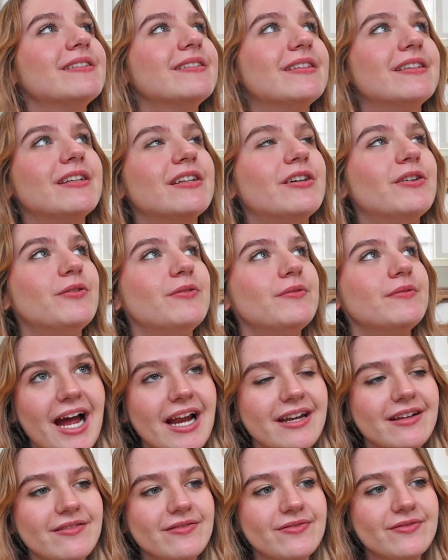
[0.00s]
you know,
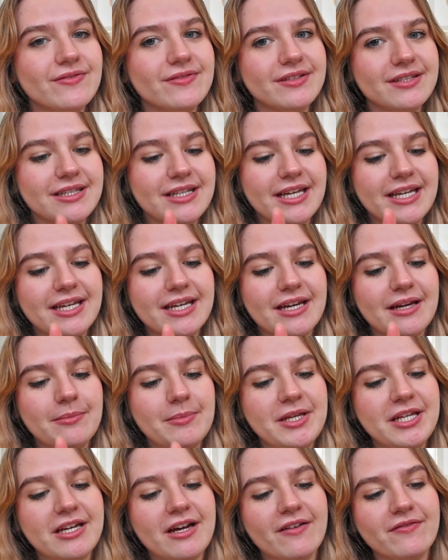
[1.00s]
kind of like, I
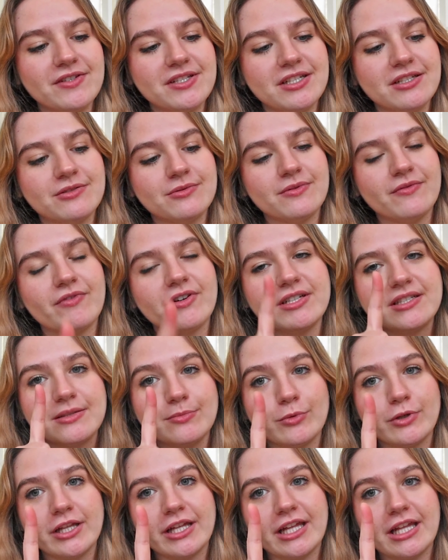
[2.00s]
mean, Conversation with Friends
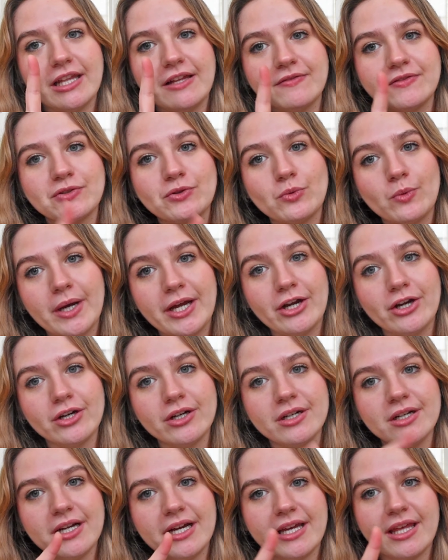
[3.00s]
is more like a love
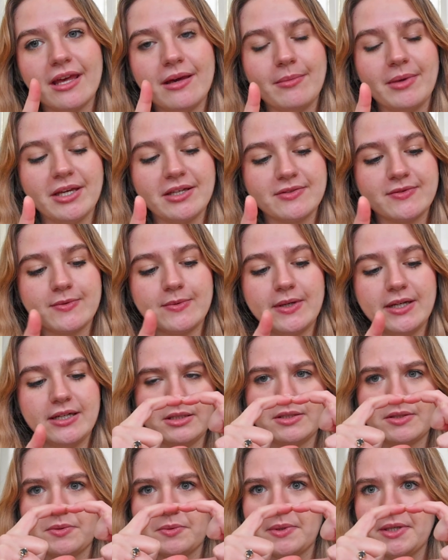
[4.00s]
square. I can't make a
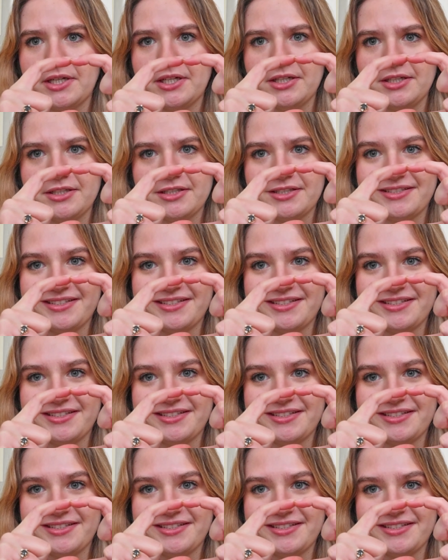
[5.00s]
square.